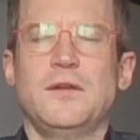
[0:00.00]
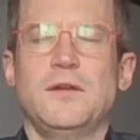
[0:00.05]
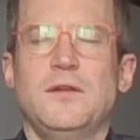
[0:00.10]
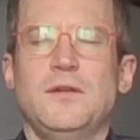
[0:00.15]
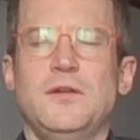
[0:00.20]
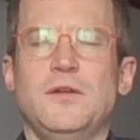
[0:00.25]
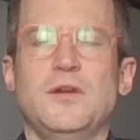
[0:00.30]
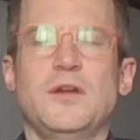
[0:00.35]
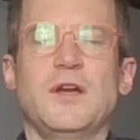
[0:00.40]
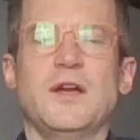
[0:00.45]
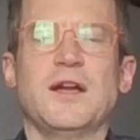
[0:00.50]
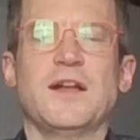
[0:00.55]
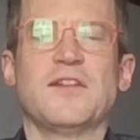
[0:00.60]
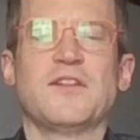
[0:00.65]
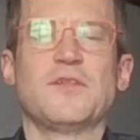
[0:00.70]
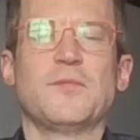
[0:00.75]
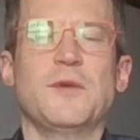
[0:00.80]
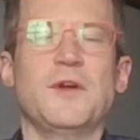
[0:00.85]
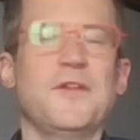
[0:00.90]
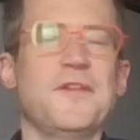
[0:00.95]
You can kind of
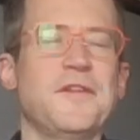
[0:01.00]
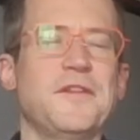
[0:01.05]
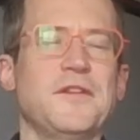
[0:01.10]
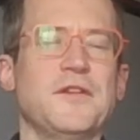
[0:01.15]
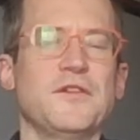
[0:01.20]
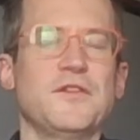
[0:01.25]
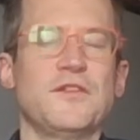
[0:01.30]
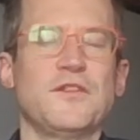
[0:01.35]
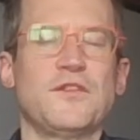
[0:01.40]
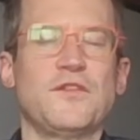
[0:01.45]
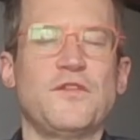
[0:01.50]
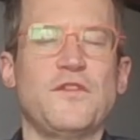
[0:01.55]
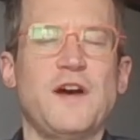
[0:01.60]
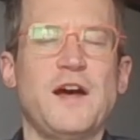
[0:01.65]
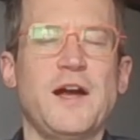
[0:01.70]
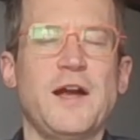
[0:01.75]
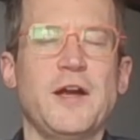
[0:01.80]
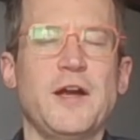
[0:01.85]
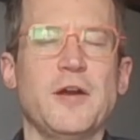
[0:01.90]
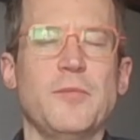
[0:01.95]
smell that there's this
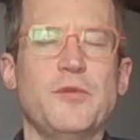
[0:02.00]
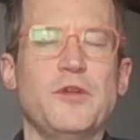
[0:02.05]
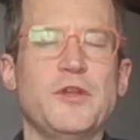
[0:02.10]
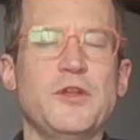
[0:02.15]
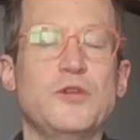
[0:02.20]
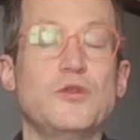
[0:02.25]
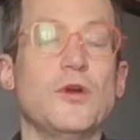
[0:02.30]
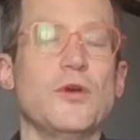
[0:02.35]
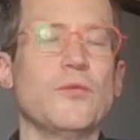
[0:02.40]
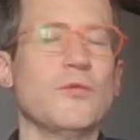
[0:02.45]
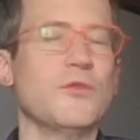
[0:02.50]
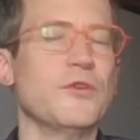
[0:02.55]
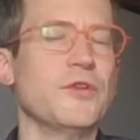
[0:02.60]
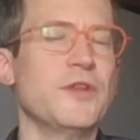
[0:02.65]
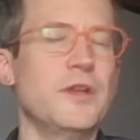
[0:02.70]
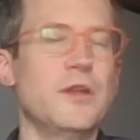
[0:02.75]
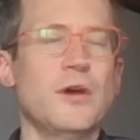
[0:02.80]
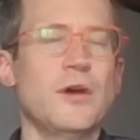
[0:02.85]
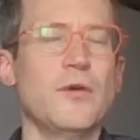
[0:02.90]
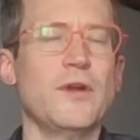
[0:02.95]
fire, but you don't really
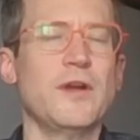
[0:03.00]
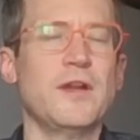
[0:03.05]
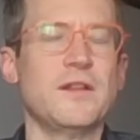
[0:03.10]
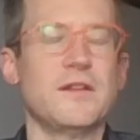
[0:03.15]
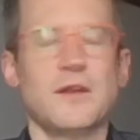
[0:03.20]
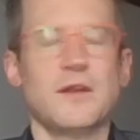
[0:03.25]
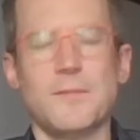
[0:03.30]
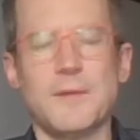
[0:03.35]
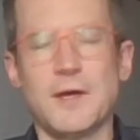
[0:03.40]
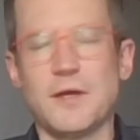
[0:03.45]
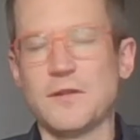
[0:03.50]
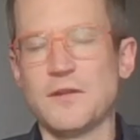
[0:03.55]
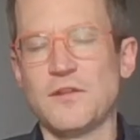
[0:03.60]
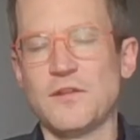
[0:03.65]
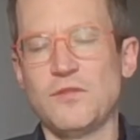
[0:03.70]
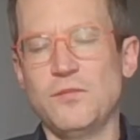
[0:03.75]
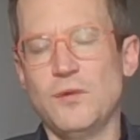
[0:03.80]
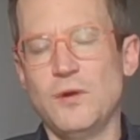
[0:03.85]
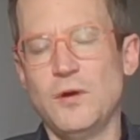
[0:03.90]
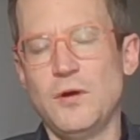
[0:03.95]
know anything about this
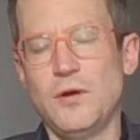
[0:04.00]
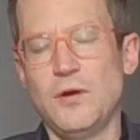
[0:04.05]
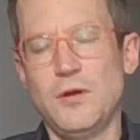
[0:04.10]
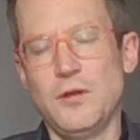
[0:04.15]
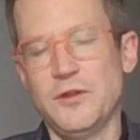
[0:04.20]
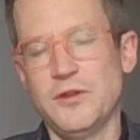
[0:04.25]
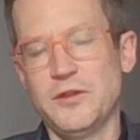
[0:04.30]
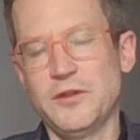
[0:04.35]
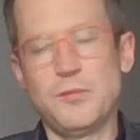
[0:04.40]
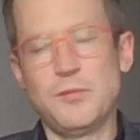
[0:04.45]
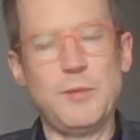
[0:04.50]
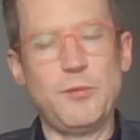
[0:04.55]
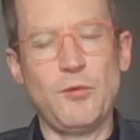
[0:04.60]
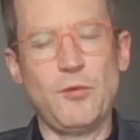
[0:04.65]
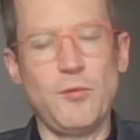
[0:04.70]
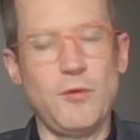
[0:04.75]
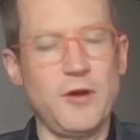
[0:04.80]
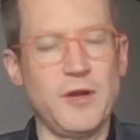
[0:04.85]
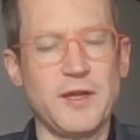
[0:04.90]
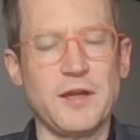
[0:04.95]
wall and the people
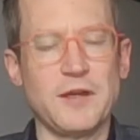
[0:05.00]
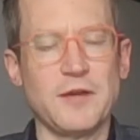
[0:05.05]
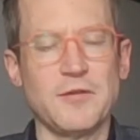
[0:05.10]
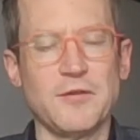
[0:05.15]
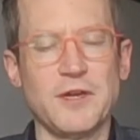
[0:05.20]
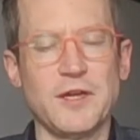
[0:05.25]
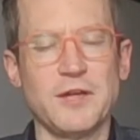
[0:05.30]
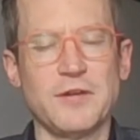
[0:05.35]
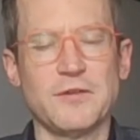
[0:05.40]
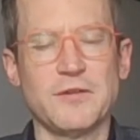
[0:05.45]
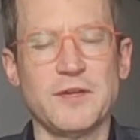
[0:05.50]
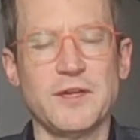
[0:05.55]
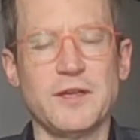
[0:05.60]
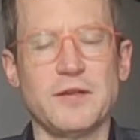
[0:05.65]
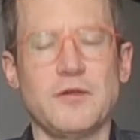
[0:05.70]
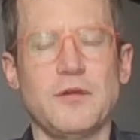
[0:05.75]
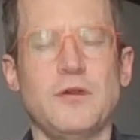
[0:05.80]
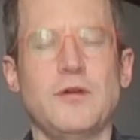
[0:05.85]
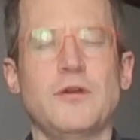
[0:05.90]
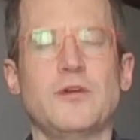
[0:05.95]
walking around, right?
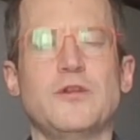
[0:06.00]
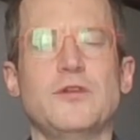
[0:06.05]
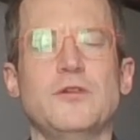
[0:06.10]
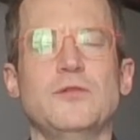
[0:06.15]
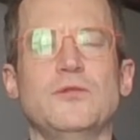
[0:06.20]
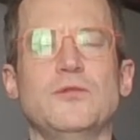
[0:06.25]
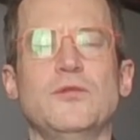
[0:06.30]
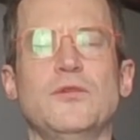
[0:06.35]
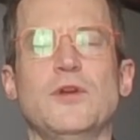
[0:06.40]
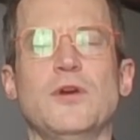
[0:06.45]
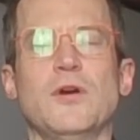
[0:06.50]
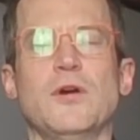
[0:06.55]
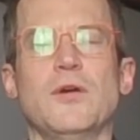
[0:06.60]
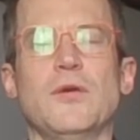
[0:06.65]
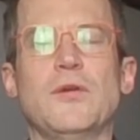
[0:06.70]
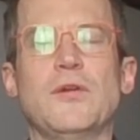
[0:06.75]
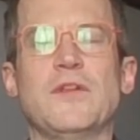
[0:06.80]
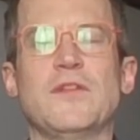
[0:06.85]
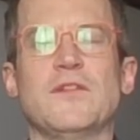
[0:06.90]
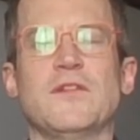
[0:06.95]
All you
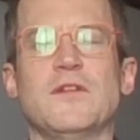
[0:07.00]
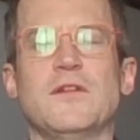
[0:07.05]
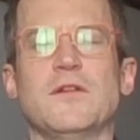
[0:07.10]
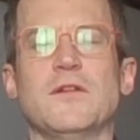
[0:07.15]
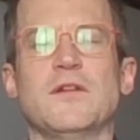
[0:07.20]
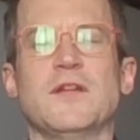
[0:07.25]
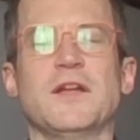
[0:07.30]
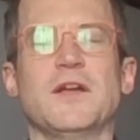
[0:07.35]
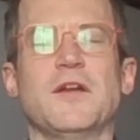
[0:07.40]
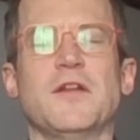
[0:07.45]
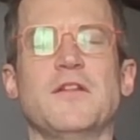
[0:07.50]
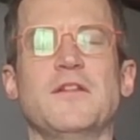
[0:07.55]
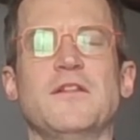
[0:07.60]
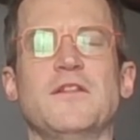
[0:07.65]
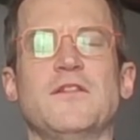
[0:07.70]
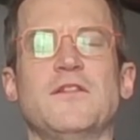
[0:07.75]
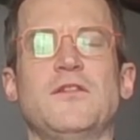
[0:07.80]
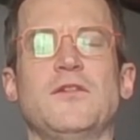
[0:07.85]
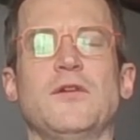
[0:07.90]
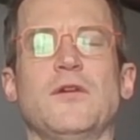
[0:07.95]
know is that you're down in
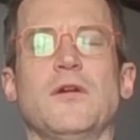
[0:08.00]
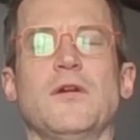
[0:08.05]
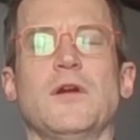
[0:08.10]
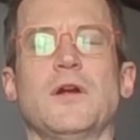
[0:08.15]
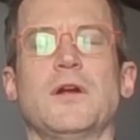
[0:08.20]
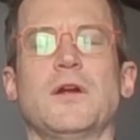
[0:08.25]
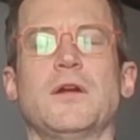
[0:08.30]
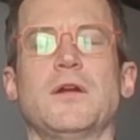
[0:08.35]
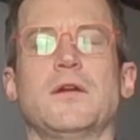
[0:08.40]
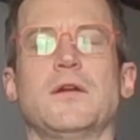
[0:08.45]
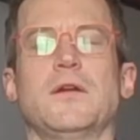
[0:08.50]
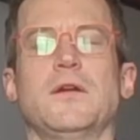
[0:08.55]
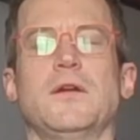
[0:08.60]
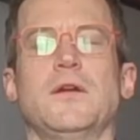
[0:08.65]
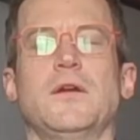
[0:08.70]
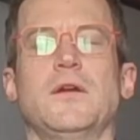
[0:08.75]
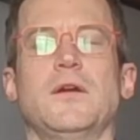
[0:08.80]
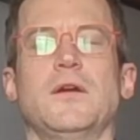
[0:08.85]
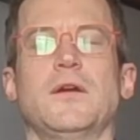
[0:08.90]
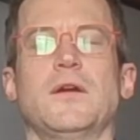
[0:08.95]
this dark,
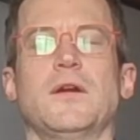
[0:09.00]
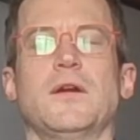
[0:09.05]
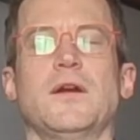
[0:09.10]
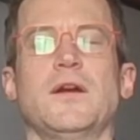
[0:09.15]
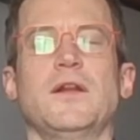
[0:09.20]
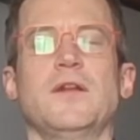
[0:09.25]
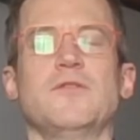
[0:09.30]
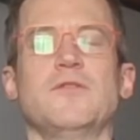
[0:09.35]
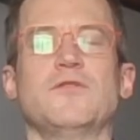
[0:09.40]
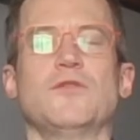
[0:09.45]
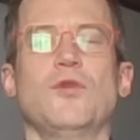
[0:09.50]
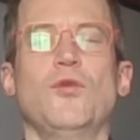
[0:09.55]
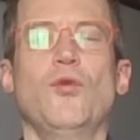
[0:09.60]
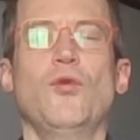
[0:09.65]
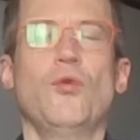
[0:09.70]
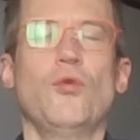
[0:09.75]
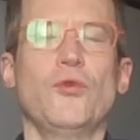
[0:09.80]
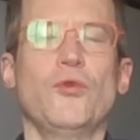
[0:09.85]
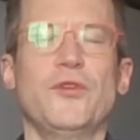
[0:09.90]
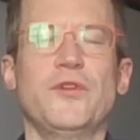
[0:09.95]
kind of
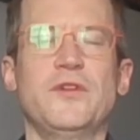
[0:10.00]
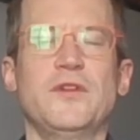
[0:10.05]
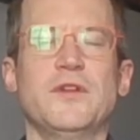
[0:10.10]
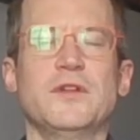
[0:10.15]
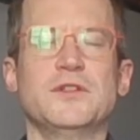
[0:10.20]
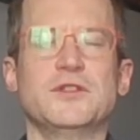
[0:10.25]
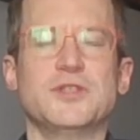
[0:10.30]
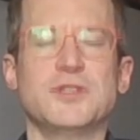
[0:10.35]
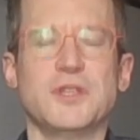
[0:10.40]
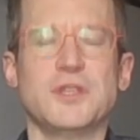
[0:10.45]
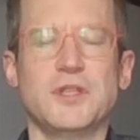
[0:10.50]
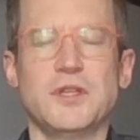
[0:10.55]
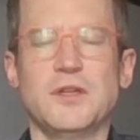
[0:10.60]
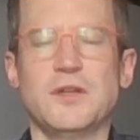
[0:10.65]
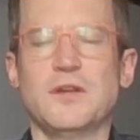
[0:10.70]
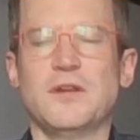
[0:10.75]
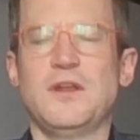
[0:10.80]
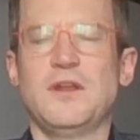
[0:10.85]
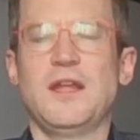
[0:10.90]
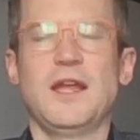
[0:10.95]
cold
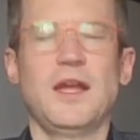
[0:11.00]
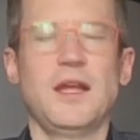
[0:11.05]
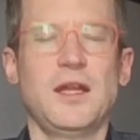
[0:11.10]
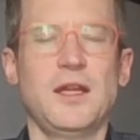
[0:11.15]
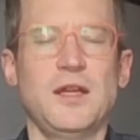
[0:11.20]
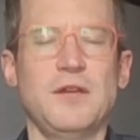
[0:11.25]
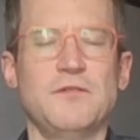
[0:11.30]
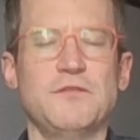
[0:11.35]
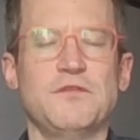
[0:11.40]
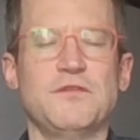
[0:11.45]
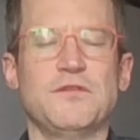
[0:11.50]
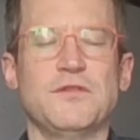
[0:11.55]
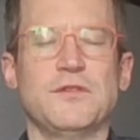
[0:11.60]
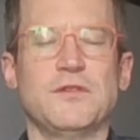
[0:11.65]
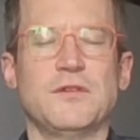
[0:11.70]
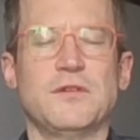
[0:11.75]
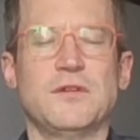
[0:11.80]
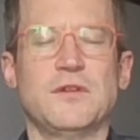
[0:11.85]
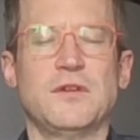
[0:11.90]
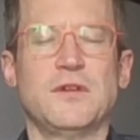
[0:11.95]
dungeon cave,
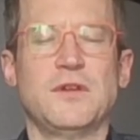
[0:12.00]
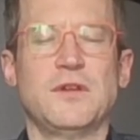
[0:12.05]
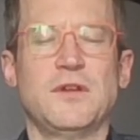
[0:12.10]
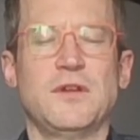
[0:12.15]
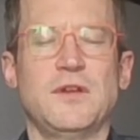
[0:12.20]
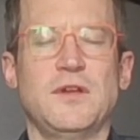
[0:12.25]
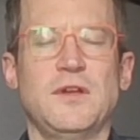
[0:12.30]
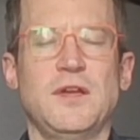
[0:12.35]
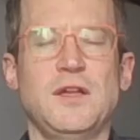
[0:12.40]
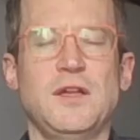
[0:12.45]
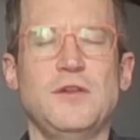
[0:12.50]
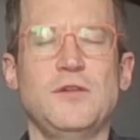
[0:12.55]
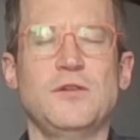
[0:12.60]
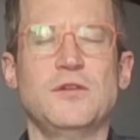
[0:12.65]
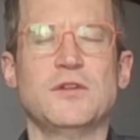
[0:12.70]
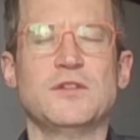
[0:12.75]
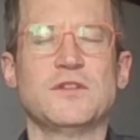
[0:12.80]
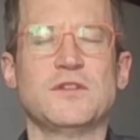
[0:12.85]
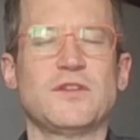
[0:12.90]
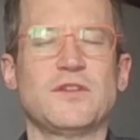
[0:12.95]
and you
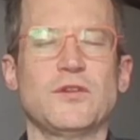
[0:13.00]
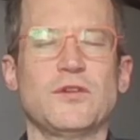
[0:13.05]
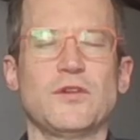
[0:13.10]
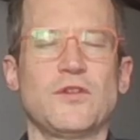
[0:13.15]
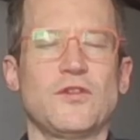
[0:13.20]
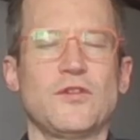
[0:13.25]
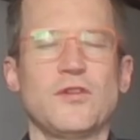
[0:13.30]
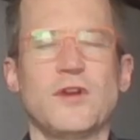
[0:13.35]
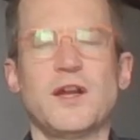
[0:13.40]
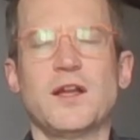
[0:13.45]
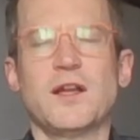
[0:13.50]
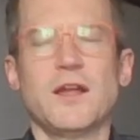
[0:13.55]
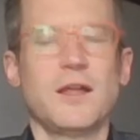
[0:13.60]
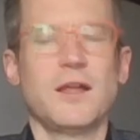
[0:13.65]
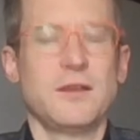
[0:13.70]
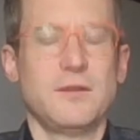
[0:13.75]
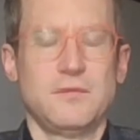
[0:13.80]
can just look straight ahead.